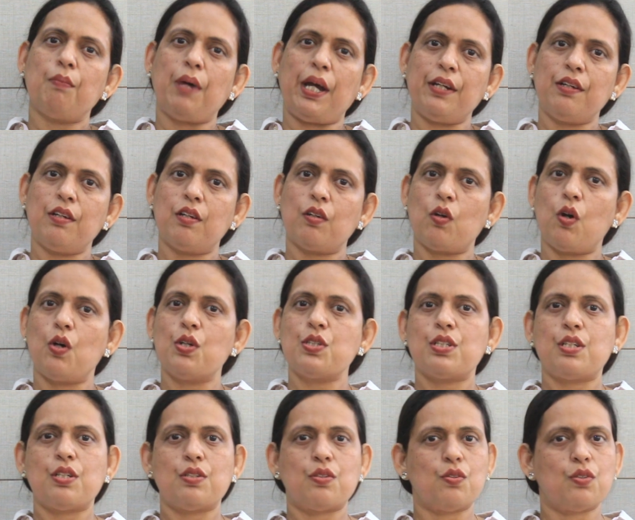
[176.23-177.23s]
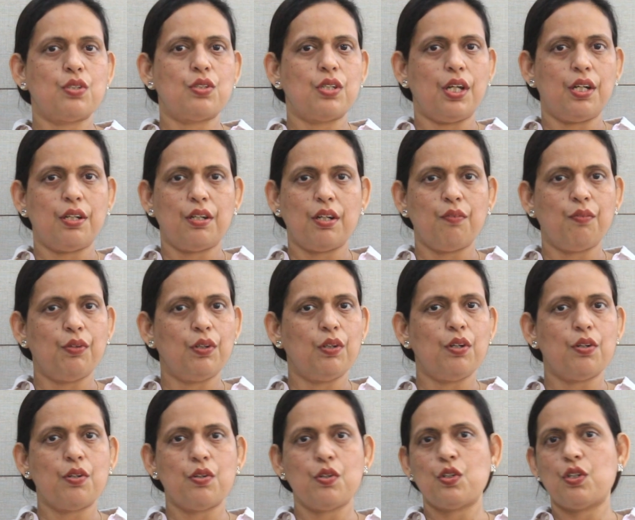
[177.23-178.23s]
minor costs associated with
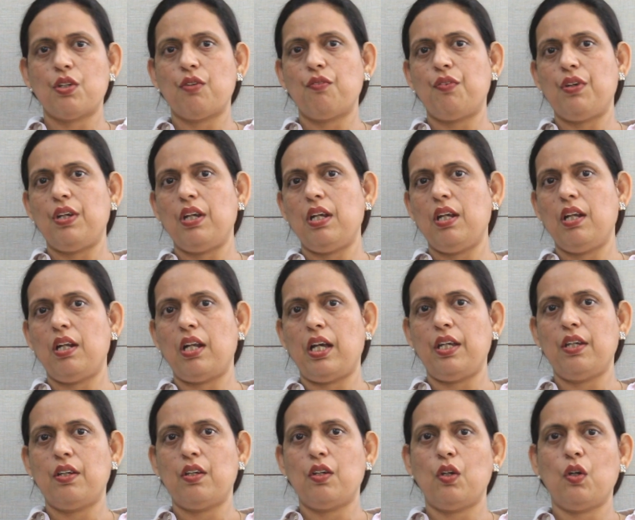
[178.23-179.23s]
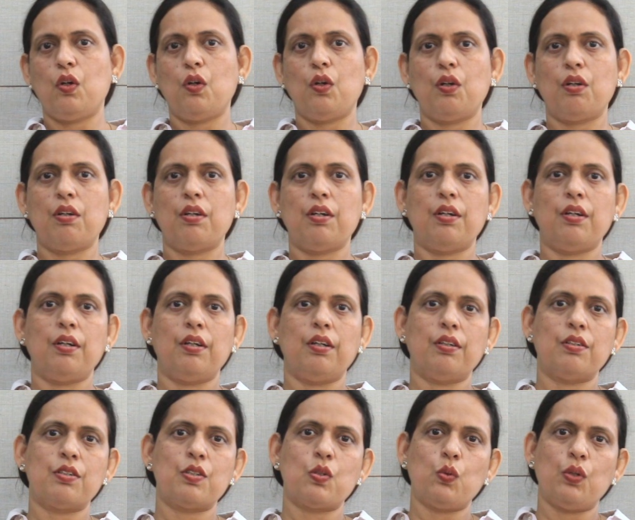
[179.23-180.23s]
your tuition fee like your
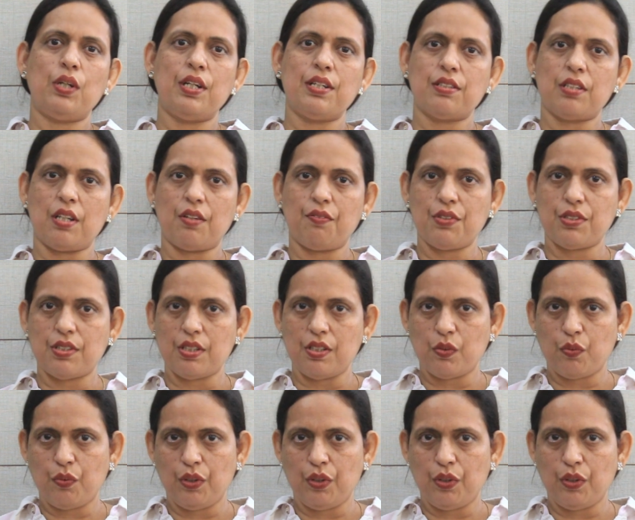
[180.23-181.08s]
uh, student services